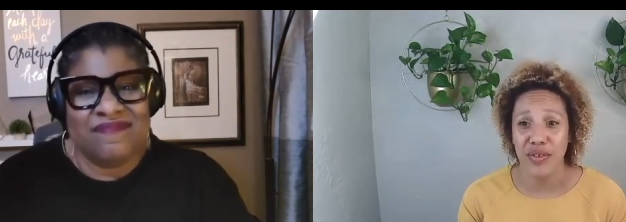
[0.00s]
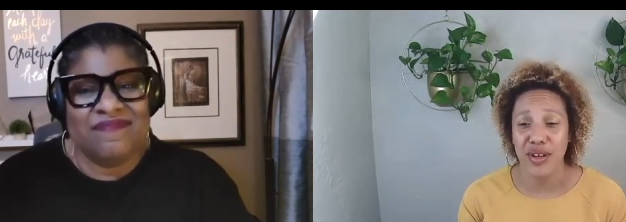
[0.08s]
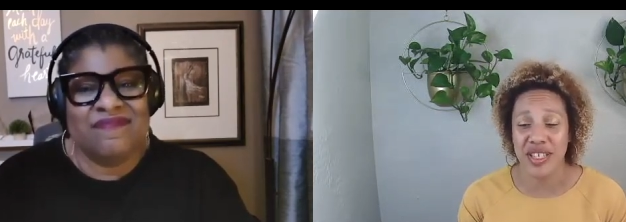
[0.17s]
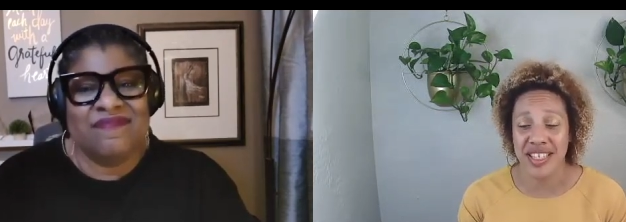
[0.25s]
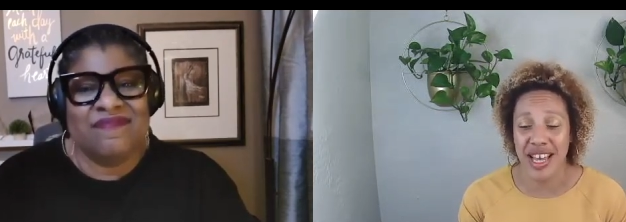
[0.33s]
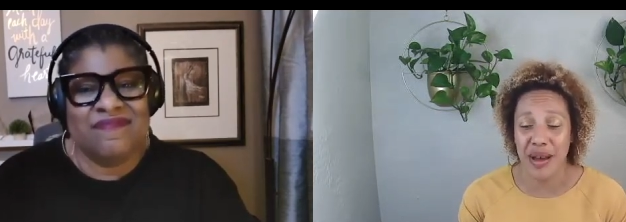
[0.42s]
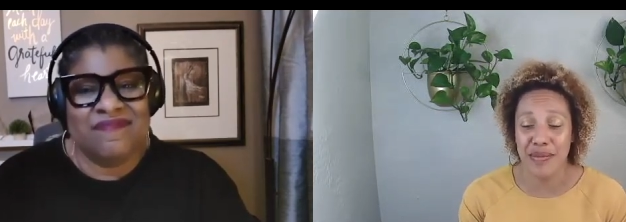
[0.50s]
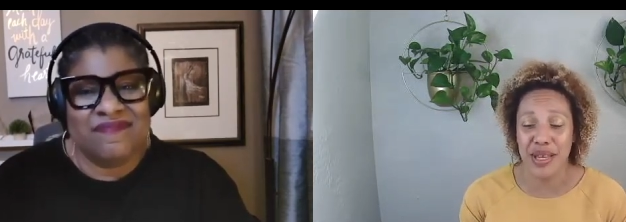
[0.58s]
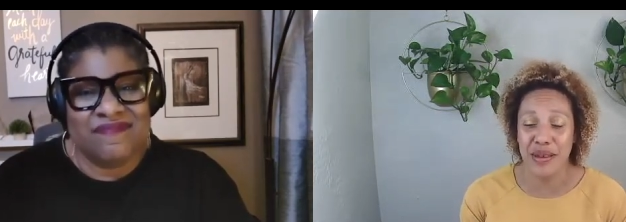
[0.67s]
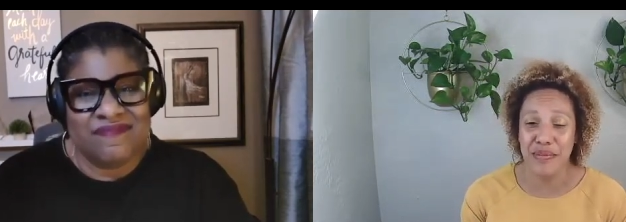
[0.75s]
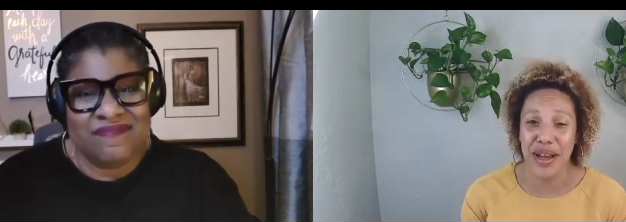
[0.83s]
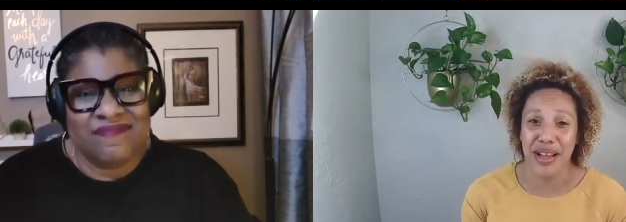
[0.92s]
Speaker 1: first steps in
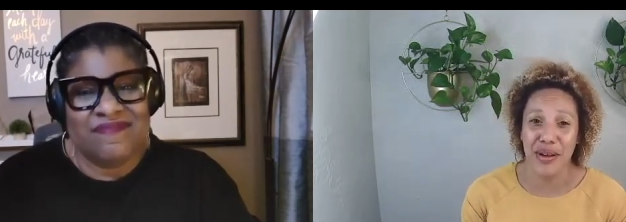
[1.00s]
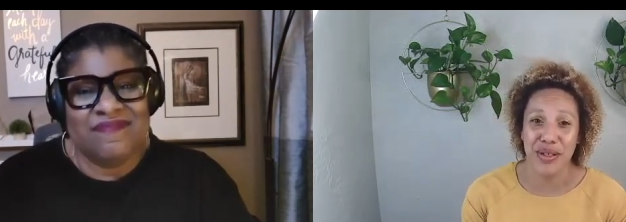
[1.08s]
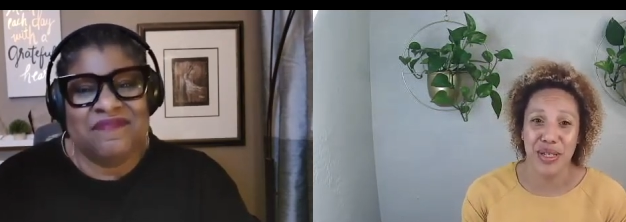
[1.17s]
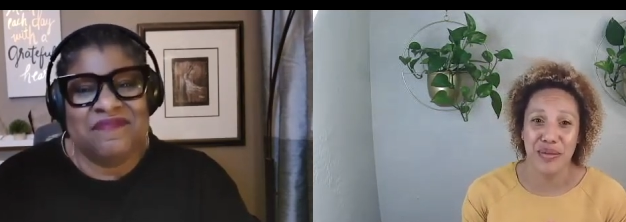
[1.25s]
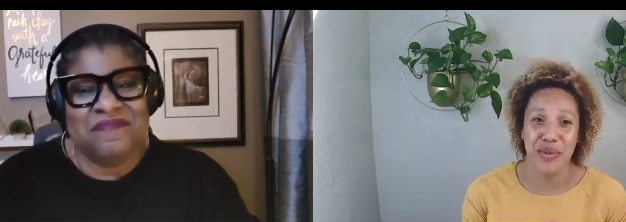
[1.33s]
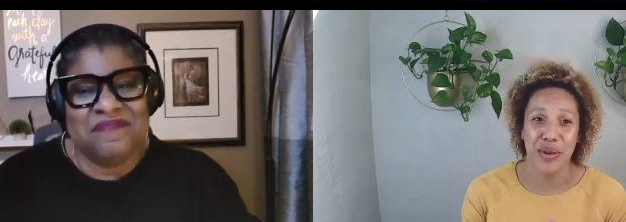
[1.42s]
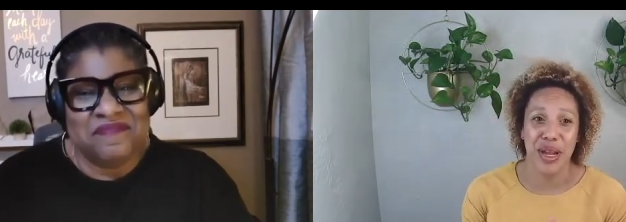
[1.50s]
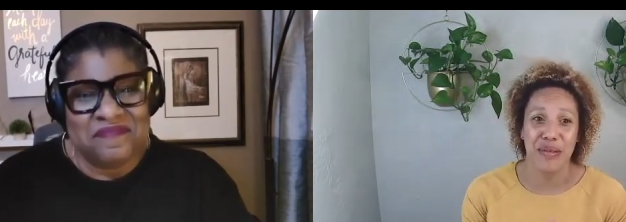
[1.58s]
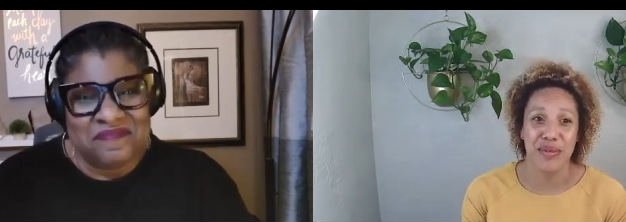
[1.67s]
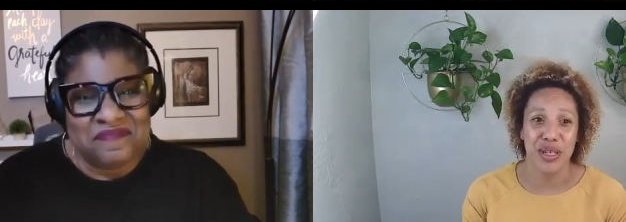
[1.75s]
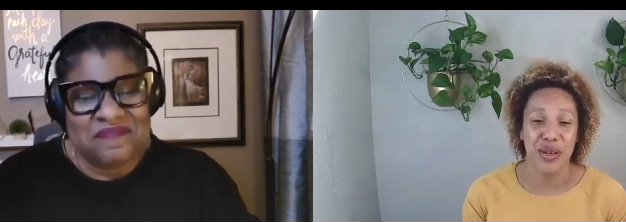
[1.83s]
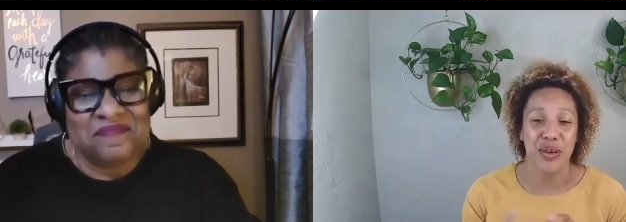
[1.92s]
my coaching program,
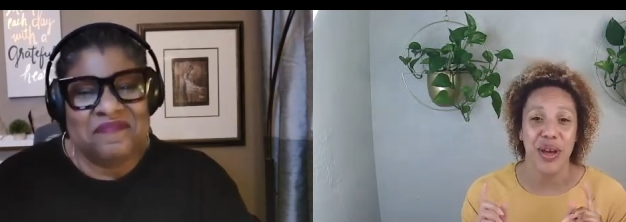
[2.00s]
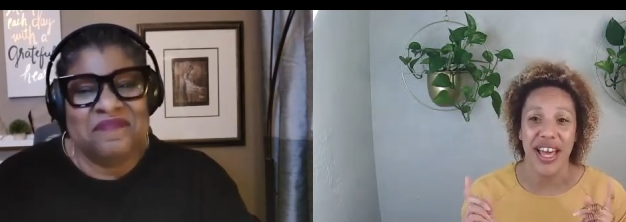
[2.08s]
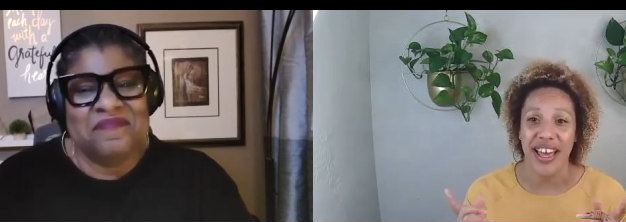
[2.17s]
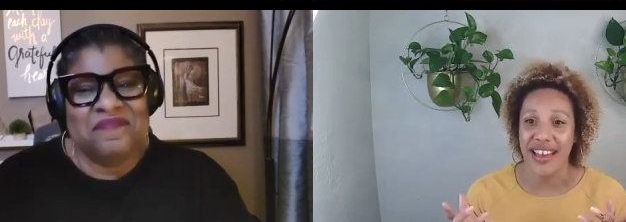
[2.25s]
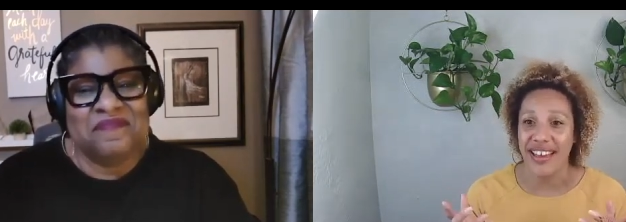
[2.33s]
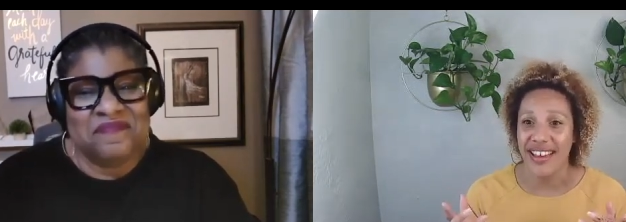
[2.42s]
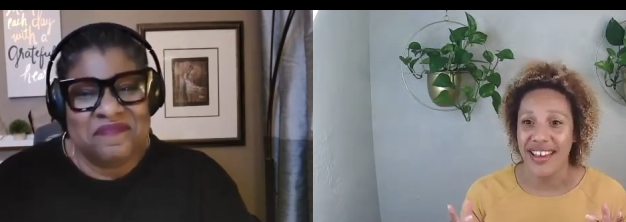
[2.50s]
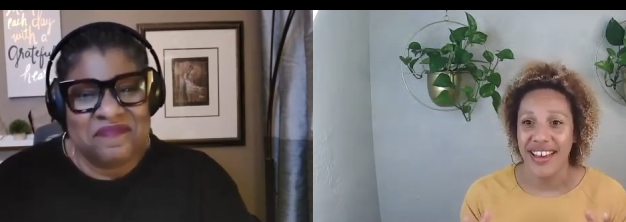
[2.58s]
too. Hey,